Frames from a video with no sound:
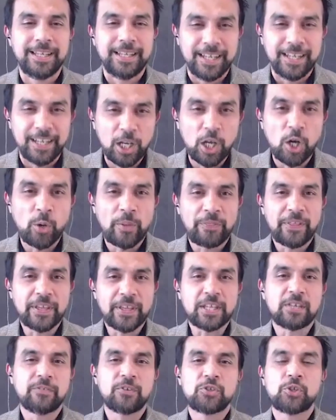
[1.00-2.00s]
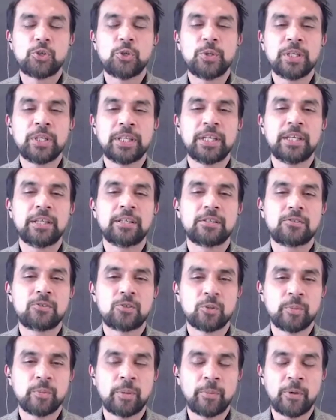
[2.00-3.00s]
Hello, and thank you for tuning in
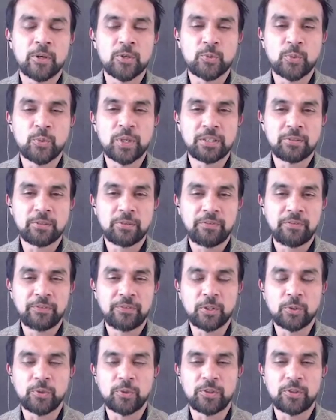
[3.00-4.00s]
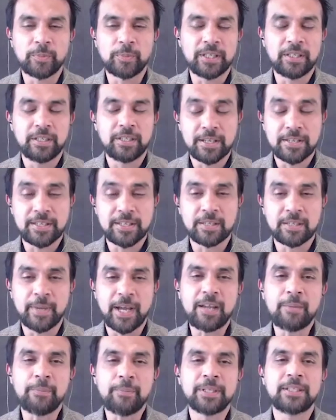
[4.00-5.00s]
to MEMO's weekly review with me, Nasim
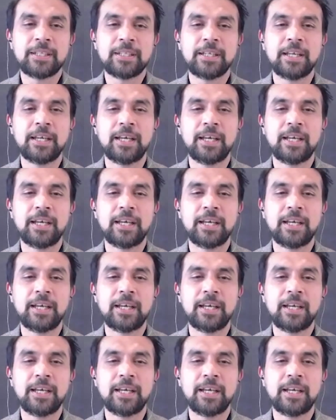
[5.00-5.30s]
Ahmed,